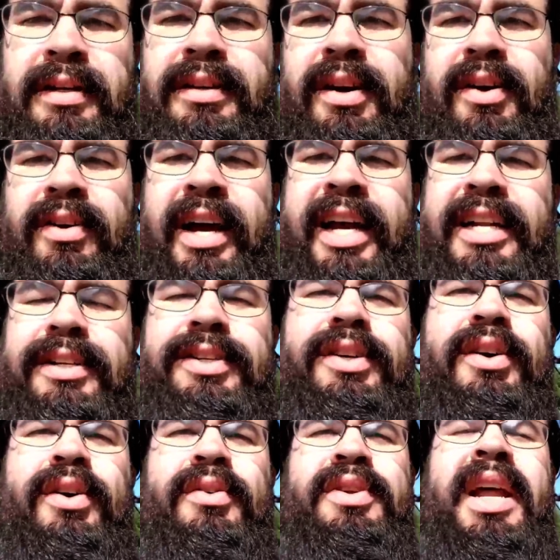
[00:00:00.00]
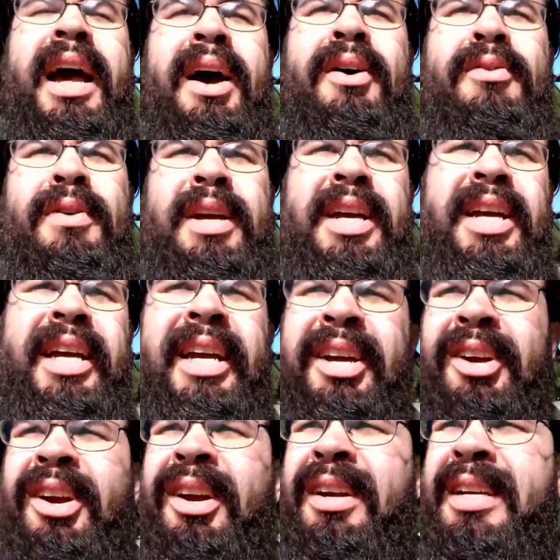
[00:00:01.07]
All right, so now
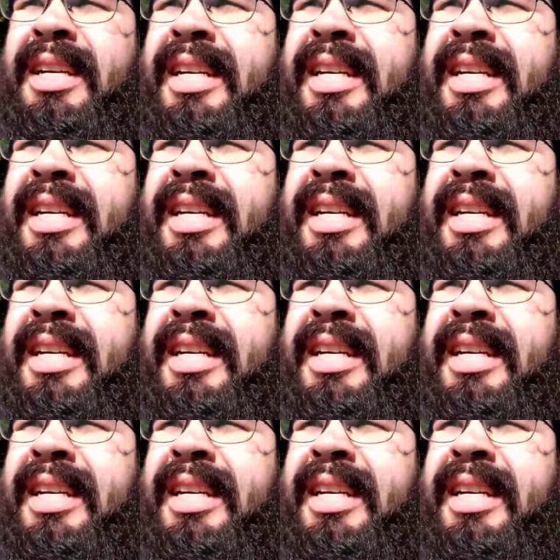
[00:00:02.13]
here,